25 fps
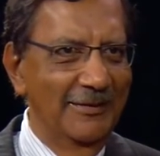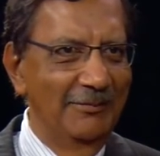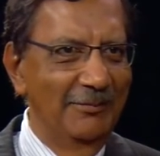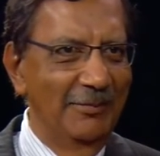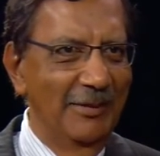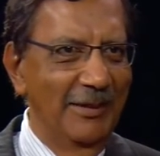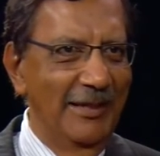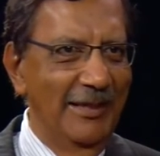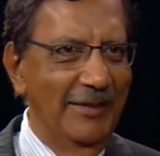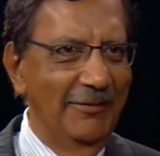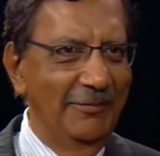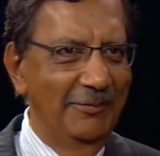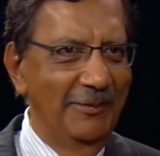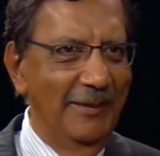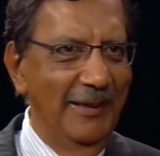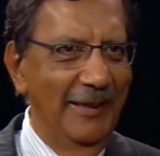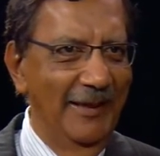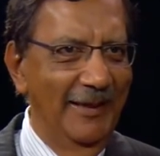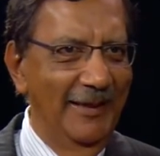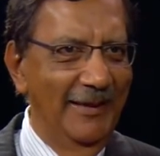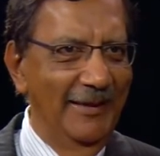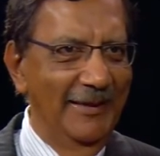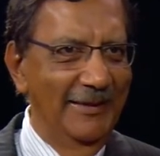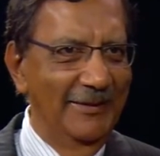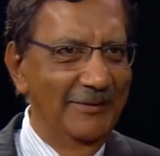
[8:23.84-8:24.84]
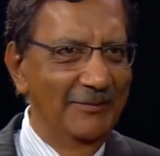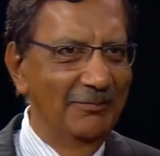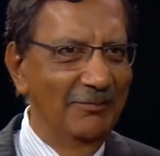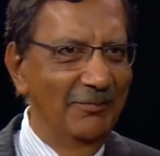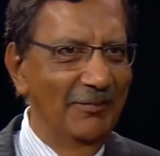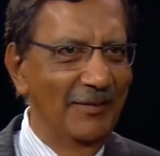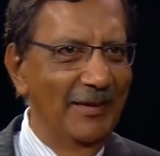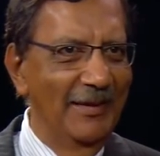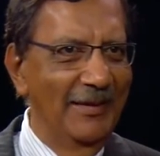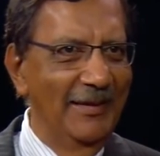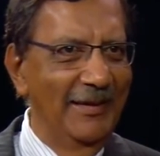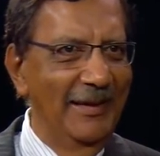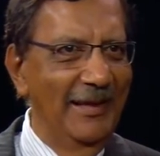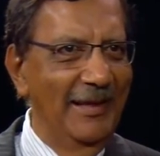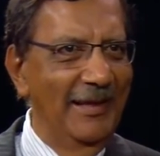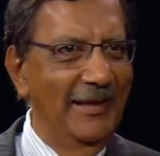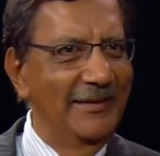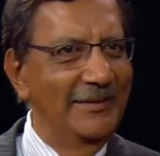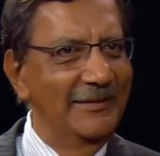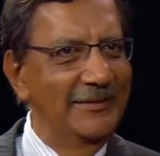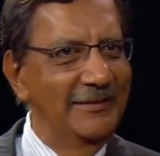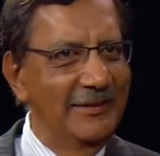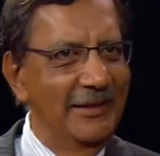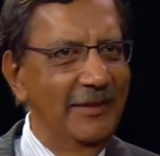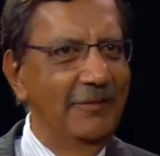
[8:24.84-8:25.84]
be left behind.
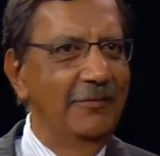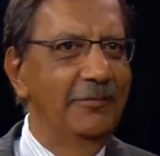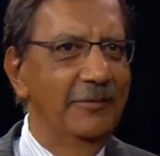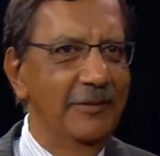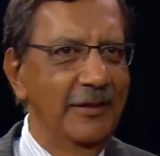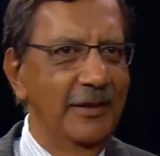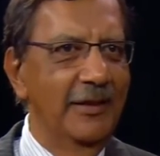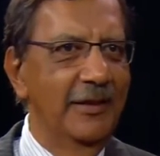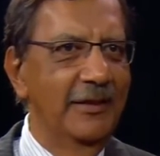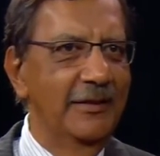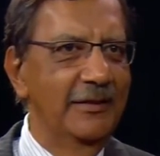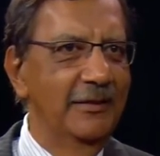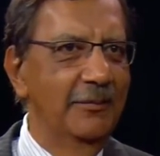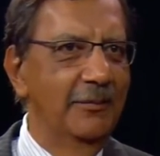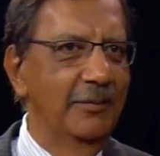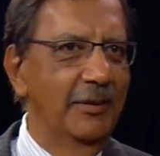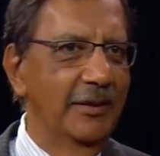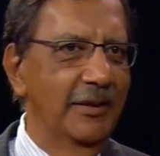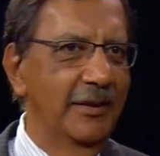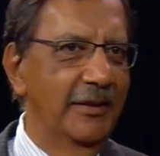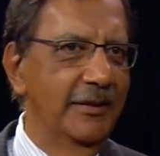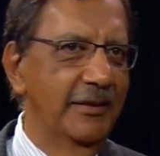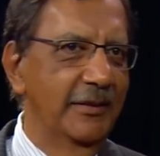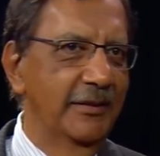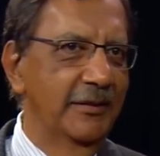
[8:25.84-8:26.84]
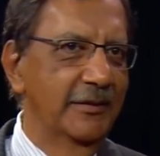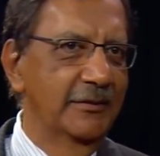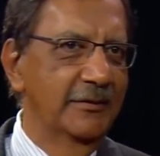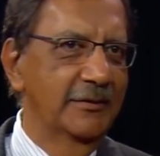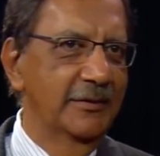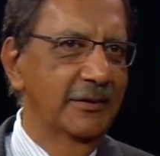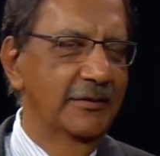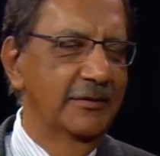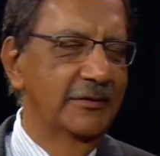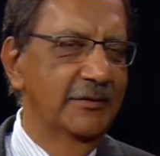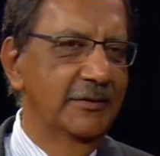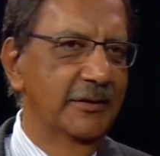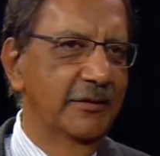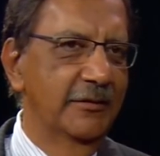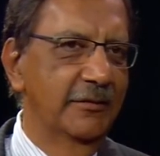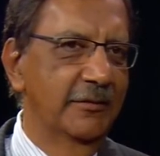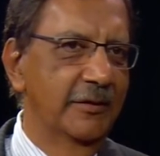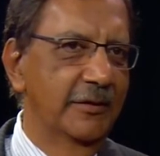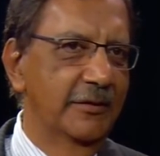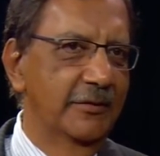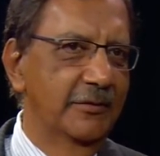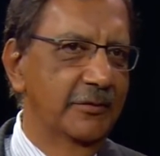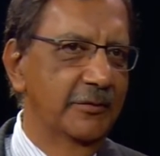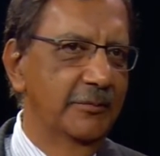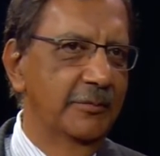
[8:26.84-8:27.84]
And definitely the millennials consider
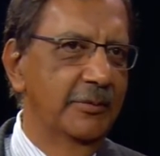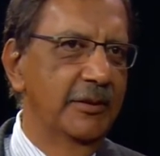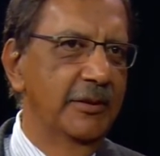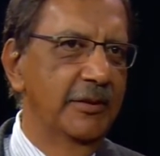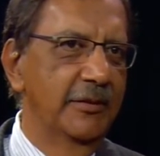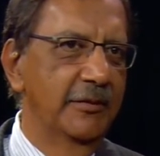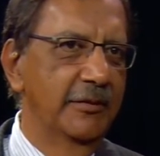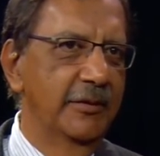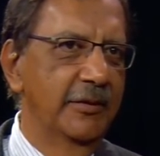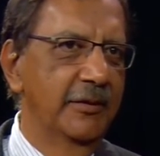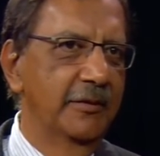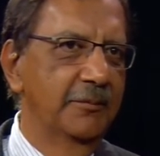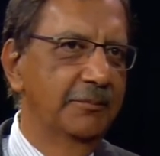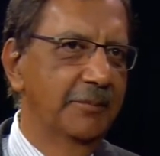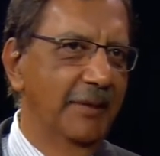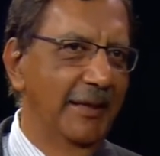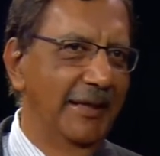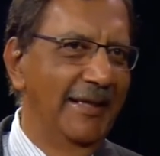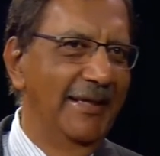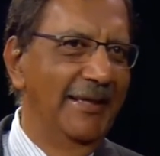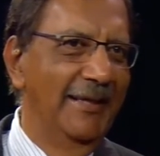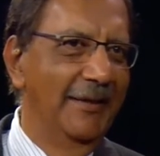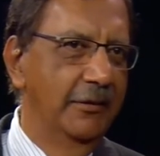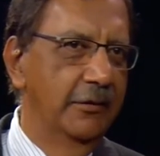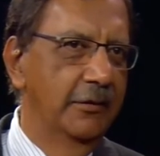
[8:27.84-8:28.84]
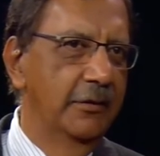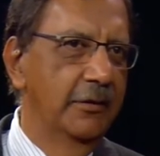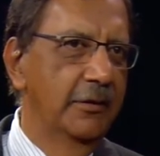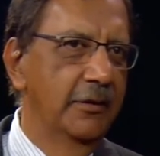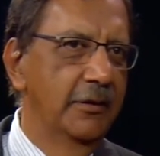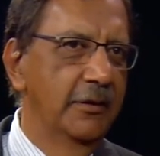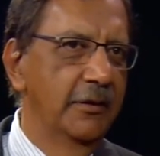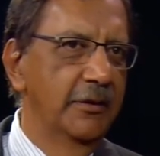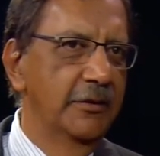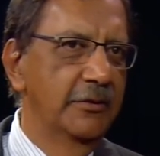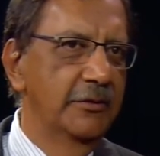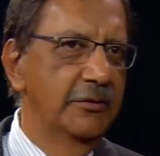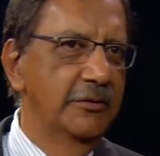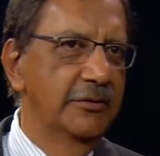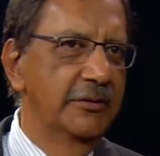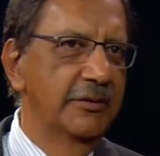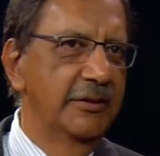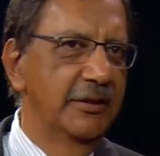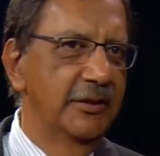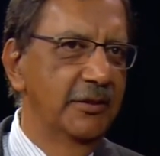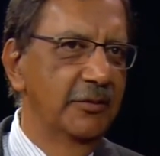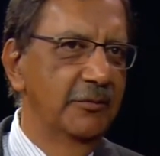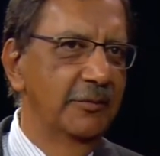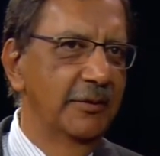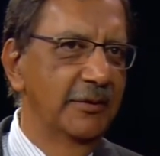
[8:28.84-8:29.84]
it to be a real pain to
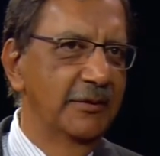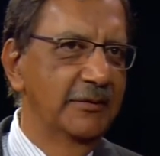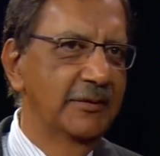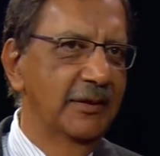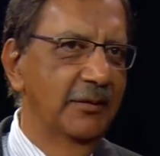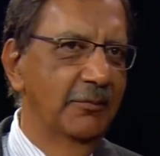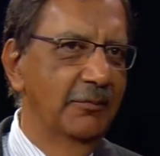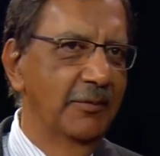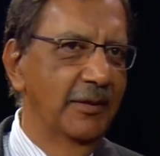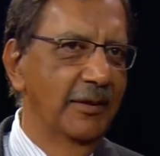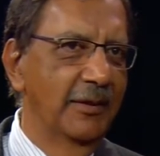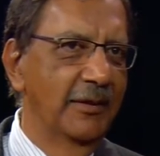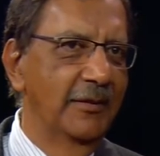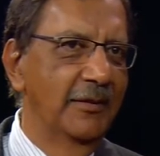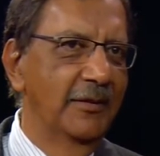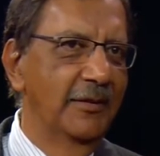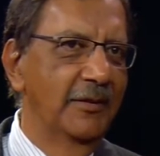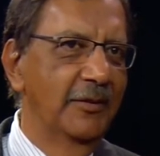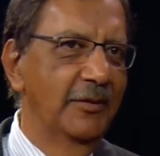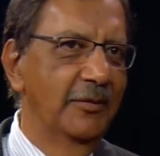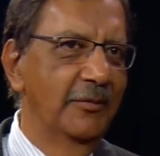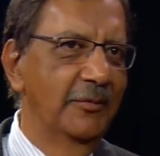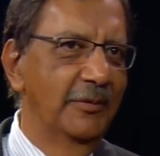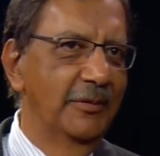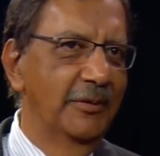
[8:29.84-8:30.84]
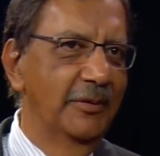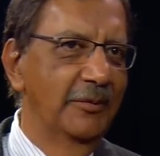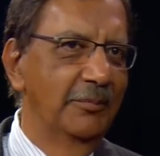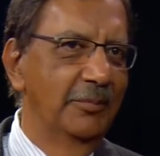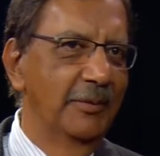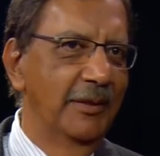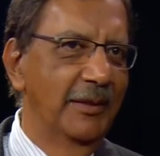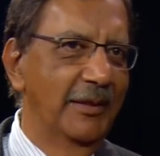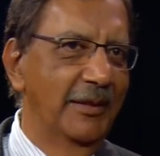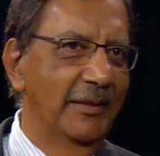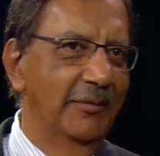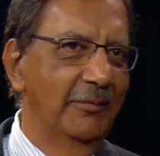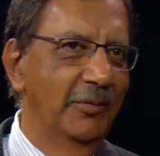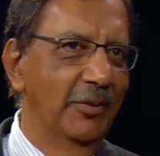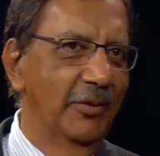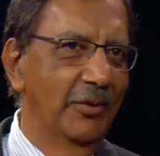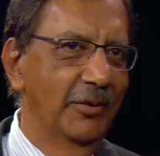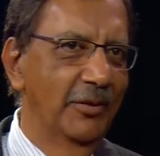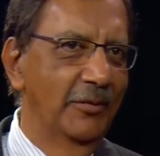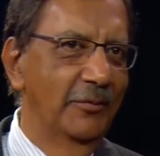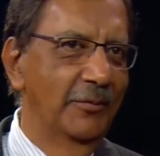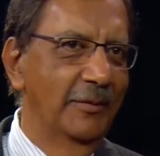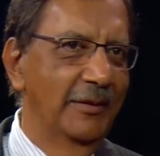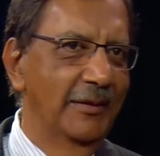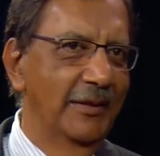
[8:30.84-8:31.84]
deal with someone with a brick and
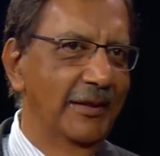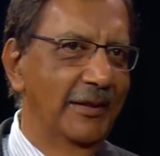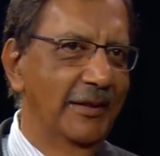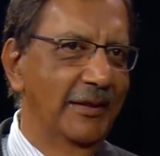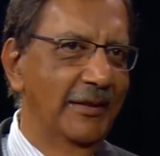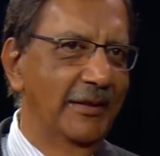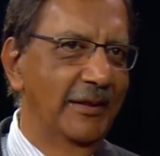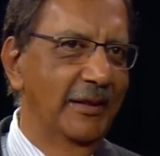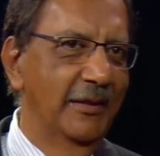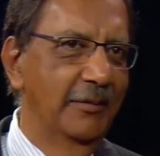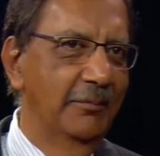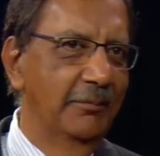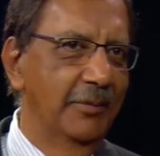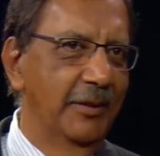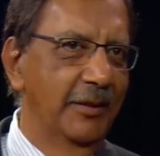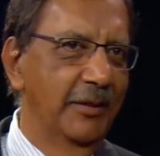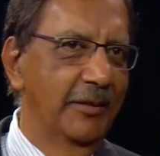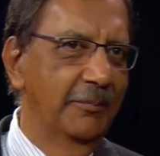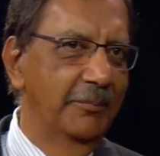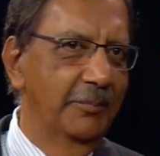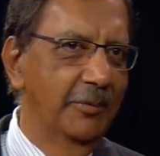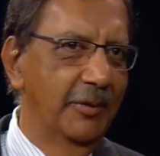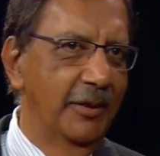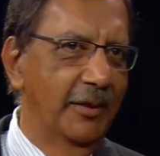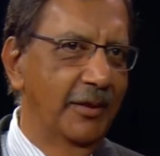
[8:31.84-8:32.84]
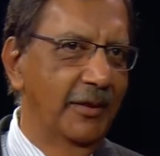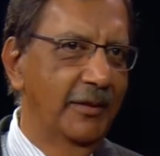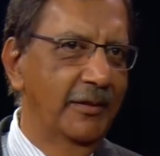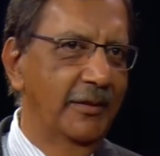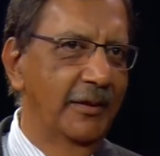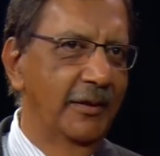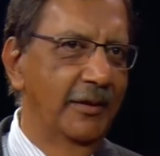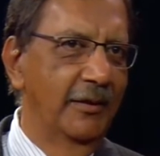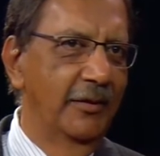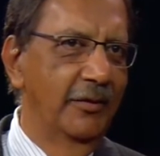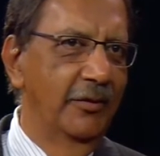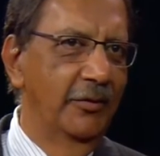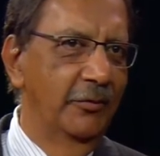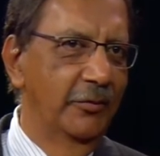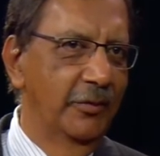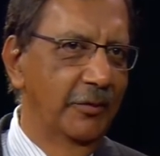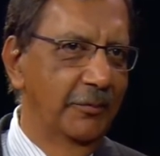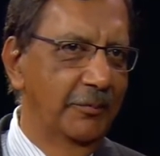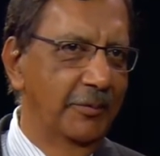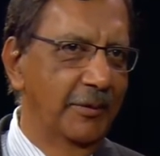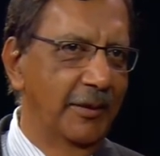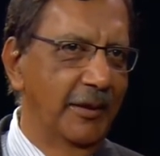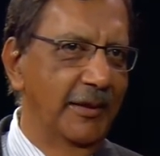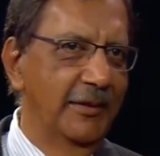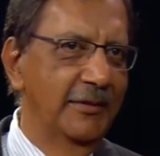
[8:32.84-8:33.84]
mortar when they can get a better product at a lower
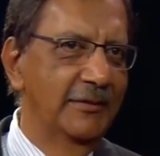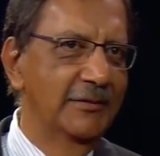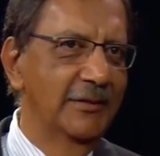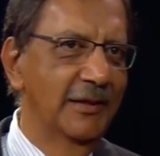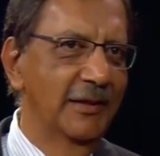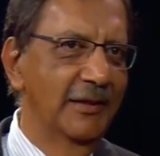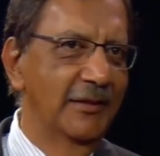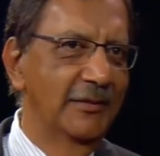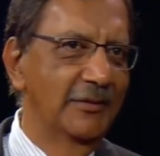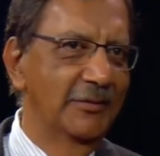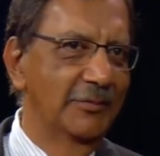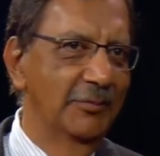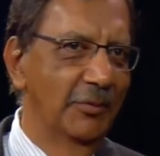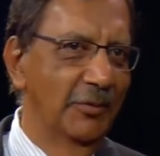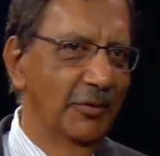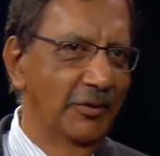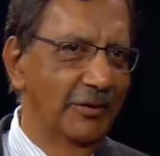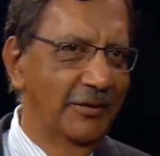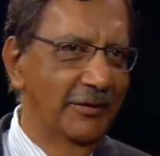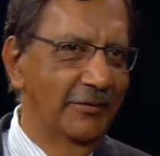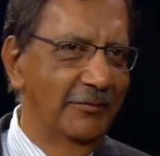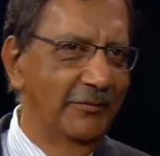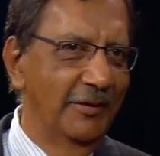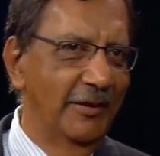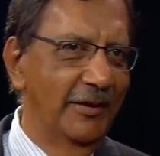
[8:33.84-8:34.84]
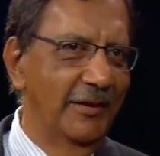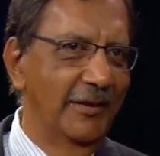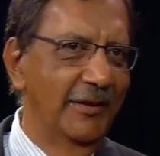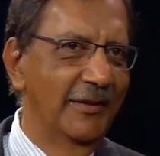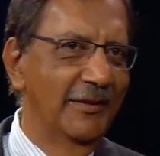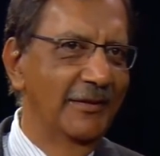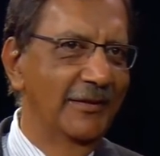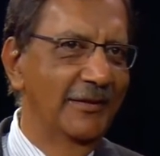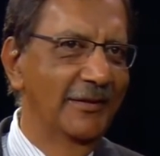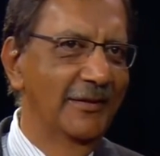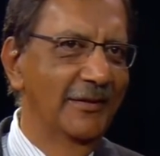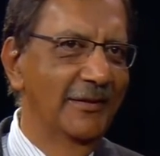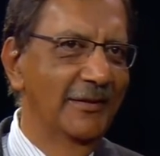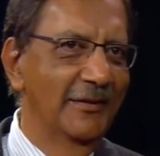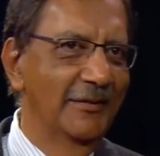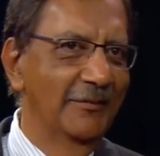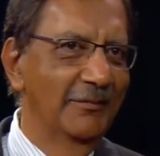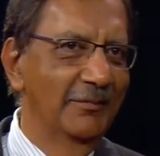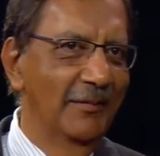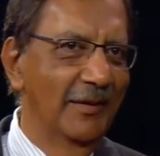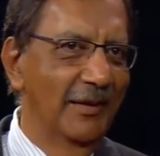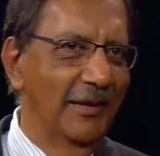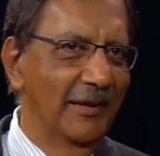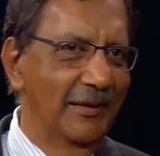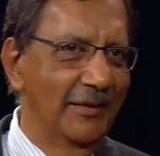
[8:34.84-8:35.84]
price and it's more convenient
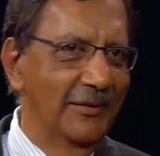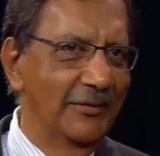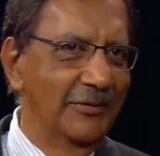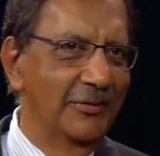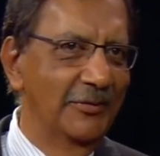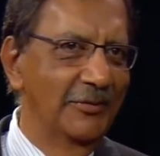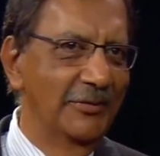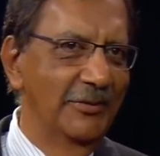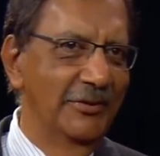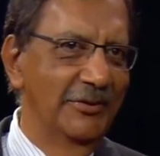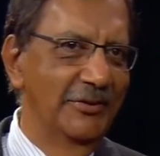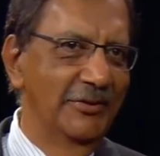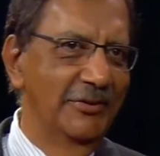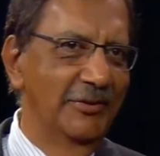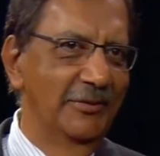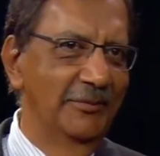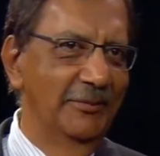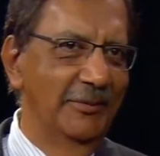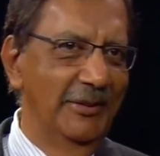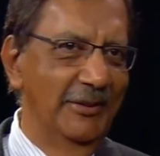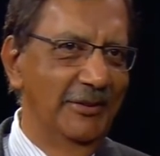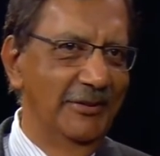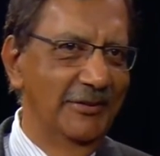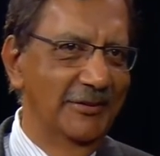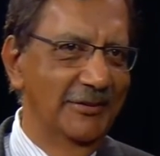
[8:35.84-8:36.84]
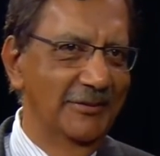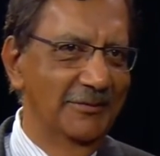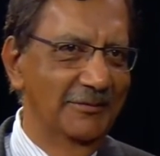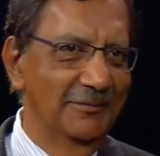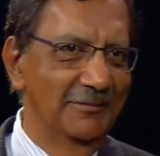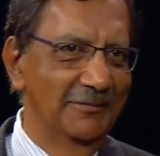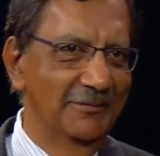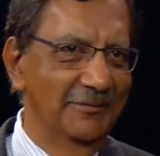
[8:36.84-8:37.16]
through digital means.